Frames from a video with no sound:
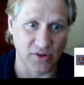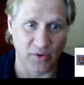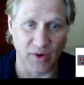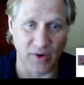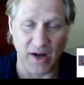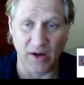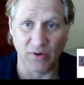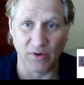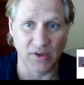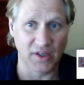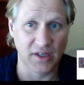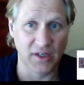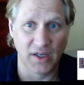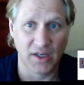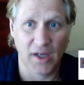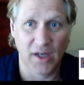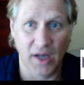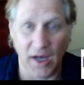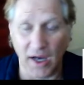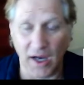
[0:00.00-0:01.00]
around,
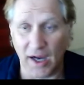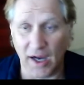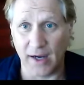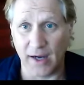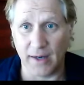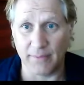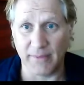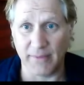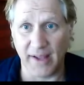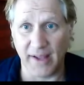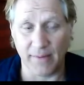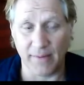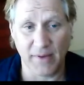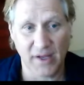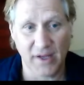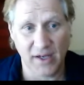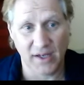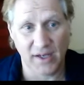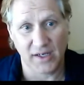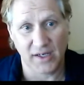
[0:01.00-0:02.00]

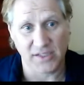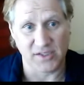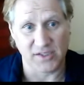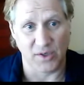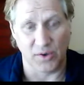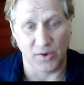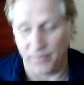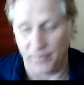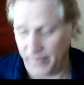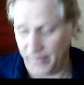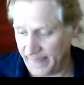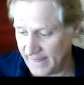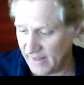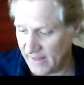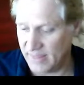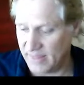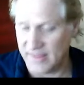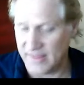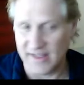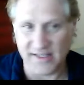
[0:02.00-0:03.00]
So
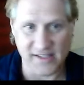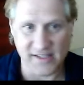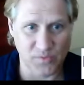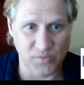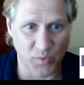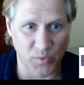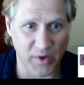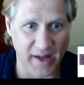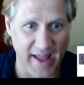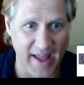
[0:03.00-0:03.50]
this is what